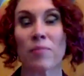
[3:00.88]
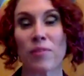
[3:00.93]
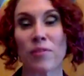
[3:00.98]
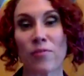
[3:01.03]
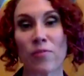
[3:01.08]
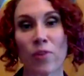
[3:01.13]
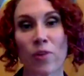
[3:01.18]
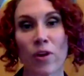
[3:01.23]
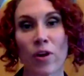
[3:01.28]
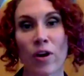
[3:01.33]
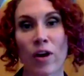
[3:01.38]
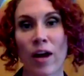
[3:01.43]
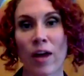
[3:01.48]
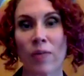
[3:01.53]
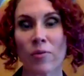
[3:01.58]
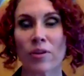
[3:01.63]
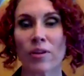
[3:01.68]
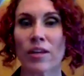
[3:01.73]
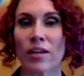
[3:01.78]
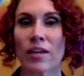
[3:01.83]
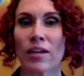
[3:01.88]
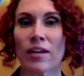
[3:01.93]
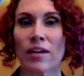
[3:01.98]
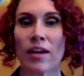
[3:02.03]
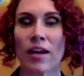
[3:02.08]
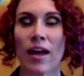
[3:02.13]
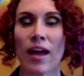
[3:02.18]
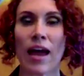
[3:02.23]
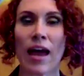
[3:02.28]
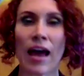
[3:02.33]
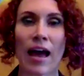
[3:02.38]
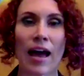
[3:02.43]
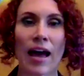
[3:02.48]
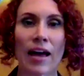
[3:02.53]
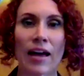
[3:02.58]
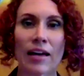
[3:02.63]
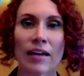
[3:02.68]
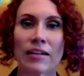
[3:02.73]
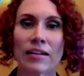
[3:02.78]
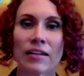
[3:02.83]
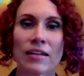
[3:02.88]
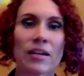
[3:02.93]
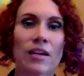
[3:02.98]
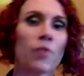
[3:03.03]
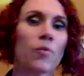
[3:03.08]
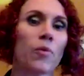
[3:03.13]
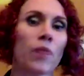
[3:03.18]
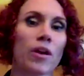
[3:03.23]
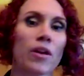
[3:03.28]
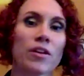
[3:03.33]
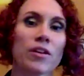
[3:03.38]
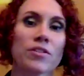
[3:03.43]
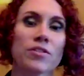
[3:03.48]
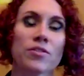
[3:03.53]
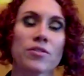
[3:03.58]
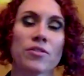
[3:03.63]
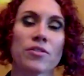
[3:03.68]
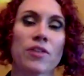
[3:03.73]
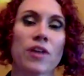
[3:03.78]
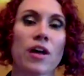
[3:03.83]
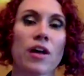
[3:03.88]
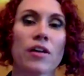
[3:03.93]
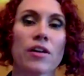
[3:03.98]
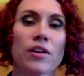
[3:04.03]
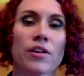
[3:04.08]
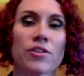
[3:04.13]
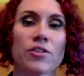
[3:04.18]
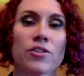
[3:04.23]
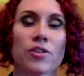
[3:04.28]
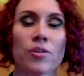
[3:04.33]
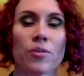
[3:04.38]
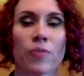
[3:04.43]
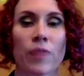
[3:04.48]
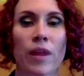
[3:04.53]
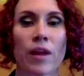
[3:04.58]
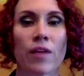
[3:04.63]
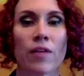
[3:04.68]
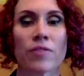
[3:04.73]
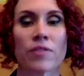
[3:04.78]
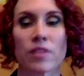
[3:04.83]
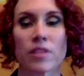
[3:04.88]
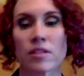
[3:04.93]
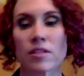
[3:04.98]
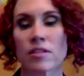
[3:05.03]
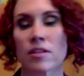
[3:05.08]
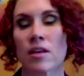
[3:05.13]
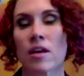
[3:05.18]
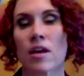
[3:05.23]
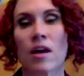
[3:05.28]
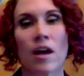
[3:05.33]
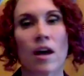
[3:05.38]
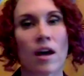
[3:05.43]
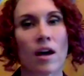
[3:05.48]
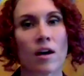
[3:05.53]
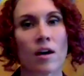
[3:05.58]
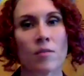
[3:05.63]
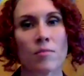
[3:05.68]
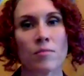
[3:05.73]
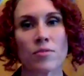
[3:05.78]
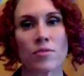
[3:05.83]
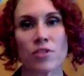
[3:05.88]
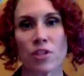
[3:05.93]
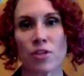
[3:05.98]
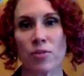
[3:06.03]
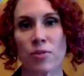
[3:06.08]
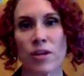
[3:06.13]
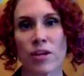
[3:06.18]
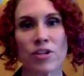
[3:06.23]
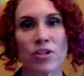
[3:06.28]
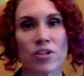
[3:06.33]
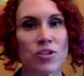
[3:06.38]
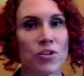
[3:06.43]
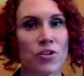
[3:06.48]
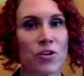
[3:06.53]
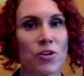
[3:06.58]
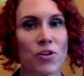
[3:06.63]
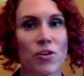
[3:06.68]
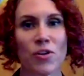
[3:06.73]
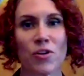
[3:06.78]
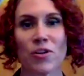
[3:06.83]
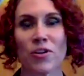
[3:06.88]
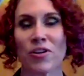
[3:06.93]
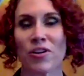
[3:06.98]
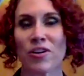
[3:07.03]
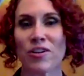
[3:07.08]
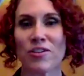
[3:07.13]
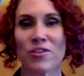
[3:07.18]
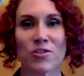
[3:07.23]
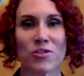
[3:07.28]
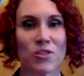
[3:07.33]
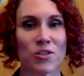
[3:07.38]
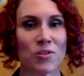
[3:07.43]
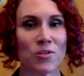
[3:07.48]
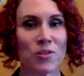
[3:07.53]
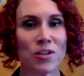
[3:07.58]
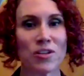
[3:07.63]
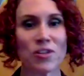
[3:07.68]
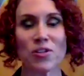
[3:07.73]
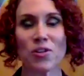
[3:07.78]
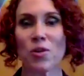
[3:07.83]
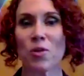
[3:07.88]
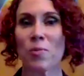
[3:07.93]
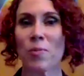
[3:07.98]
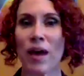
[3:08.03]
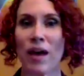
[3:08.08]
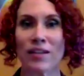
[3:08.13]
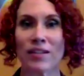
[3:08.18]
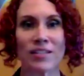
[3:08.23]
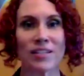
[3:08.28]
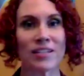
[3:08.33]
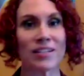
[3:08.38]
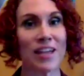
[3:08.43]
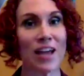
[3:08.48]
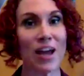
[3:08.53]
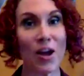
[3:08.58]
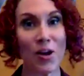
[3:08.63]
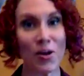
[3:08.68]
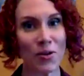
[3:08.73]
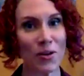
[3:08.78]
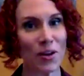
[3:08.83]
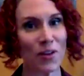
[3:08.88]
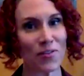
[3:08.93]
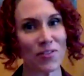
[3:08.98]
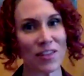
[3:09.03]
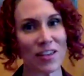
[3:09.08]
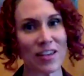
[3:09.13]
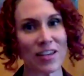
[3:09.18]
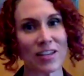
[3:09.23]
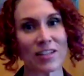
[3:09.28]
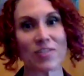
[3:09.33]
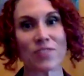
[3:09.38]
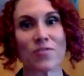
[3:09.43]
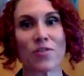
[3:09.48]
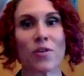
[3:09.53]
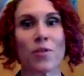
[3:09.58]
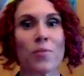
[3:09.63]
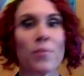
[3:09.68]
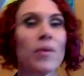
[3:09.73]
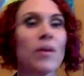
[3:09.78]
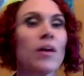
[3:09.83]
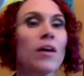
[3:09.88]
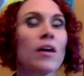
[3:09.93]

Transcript: before I really had any awareness or knowledge around this generational or intergenerational passing down of things from,